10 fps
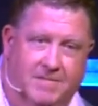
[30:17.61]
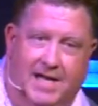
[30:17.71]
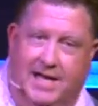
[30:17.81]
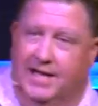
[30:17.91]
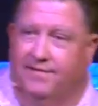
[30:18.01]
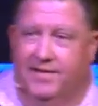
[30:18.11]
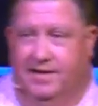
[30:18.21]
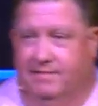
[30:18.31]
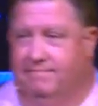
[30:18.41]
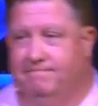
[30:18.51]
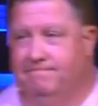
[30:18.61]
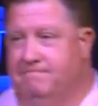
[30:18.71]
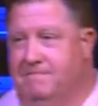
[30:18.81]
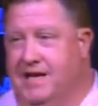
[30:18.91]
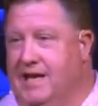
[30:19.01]
I love it.
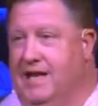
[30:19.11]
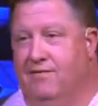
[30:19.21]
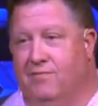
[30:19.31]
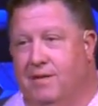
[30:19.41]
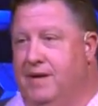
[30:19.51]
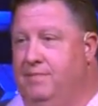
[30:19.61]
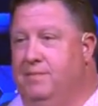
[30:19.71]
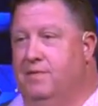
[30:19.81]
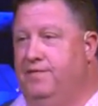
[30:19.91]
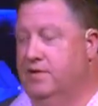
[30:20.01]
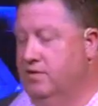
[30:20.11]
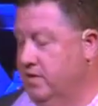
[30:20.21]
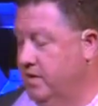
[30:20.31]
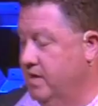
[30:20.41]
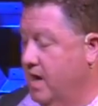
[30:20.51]
I love it when I make people feel
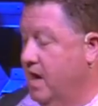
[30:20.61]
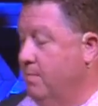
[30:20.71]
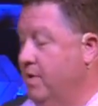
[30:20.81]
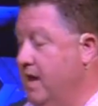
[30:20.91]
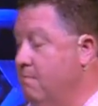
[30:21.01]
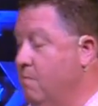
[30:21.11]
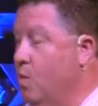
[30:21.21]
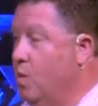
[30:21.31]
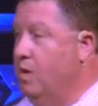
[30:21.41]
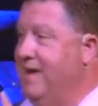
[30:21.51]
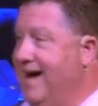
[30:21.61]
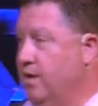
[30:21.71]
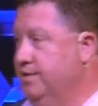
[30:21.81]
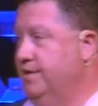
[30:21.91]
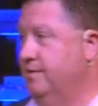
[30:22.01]
good. But I'm more
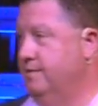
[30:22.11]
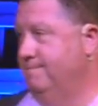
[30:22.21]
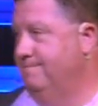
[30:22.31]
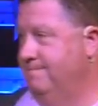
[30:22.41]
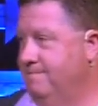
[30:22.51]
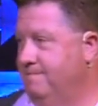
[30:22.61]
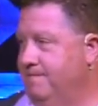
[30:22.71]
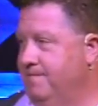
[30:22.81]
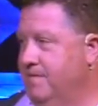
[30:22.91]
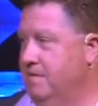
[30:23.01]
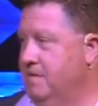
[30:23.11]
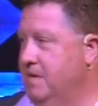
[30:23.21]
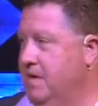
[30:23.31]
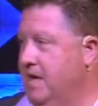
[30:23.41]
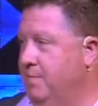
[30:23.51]
about
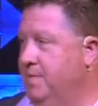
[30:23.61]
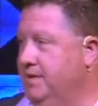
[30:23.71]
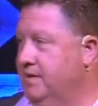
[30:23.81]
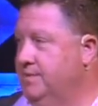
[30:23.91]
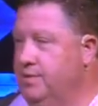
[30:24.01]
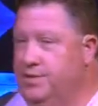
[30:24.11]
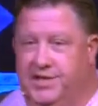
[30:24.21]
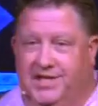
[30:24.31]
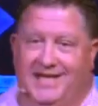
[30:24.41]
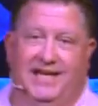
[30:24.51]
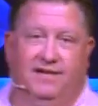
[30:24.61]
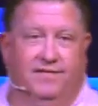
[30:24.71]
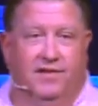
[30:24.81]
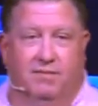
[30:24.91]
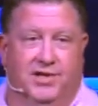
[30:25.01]
helping them to
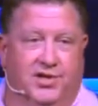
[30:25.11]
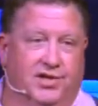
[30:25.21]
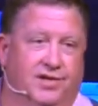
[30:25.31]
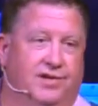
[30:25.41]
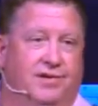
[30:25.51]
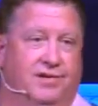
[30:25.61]
achieve their mission.